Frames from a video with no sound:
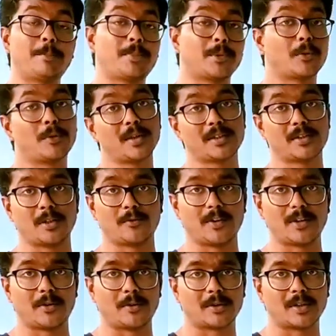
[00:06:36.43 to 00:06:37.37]
product
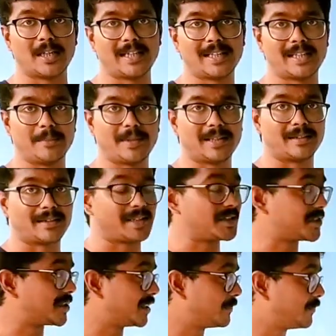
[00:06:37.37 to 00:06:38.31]
of an organic chemical
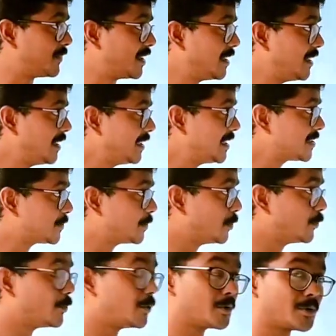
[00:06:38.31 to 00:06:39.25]
reaction. Let's
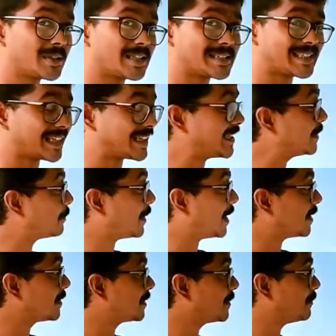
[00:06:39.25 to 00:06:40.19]
move on to the second
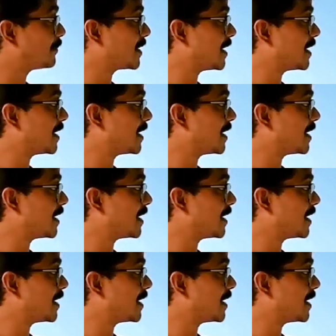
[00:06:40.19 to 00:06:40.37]
part.